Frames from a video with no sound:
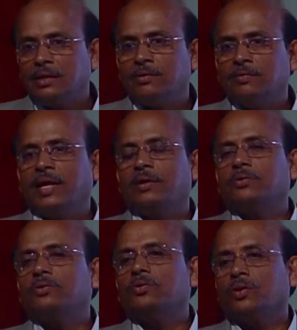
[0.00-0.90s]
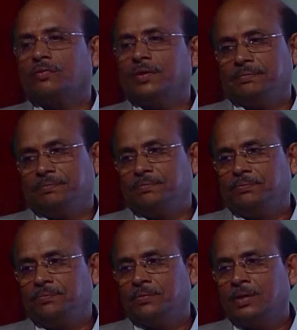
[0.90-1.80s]
we have to qualify.
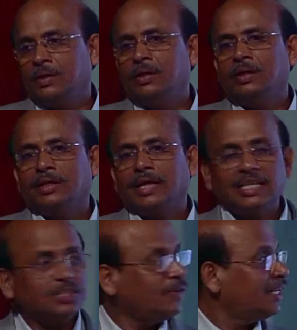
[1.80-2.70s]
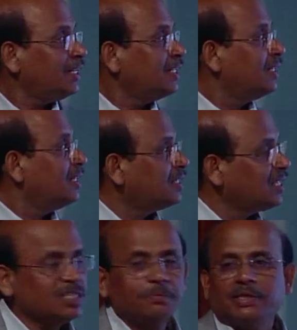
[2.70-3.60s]
That is where
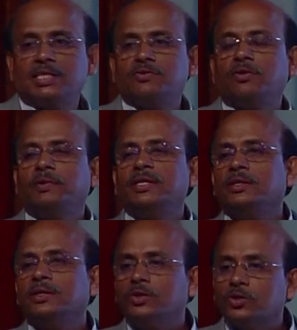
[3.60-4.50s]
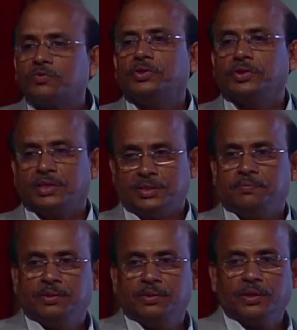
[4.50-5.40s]
such methods will be useful to us.
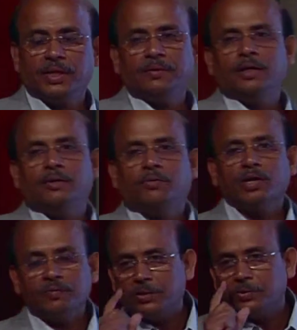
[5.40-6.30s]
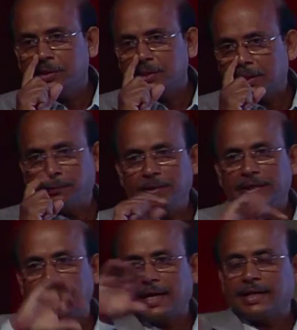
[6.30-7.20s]
Okay, what we do is we
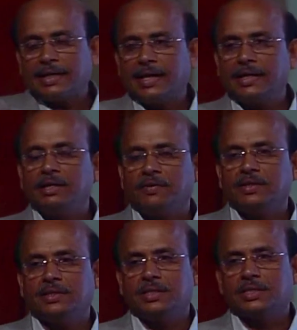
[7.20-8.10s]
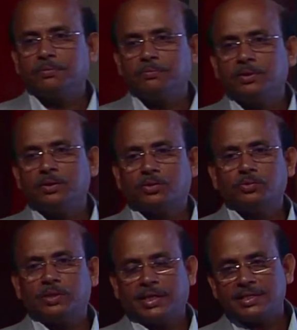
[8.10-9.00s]
indirectly identify the system
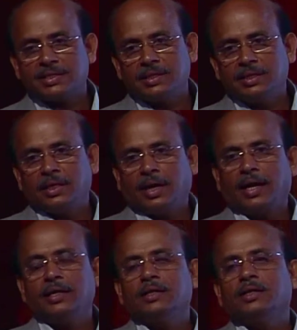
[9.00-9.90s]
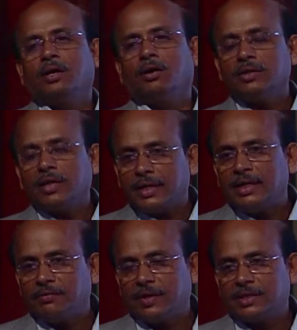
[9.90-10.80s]
through tests, and on the
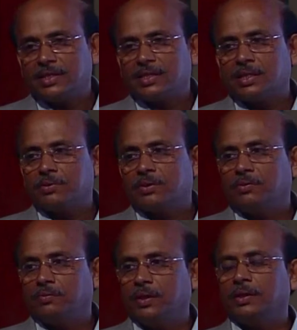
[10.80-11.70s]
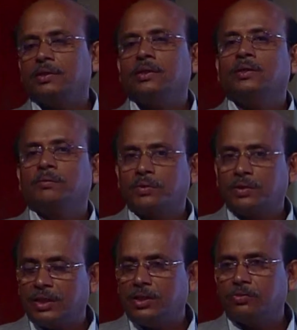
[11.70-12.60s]
identified systems we put
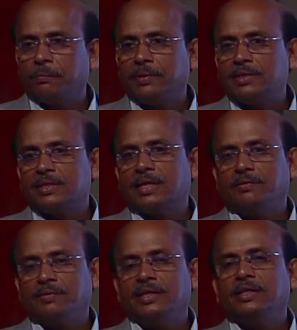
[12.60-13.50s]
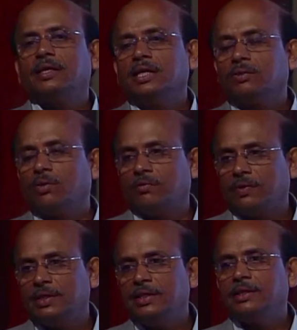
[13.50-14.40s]
the new weapons and we requalify
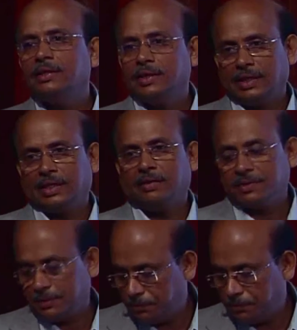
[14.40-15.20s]
the aircrafts.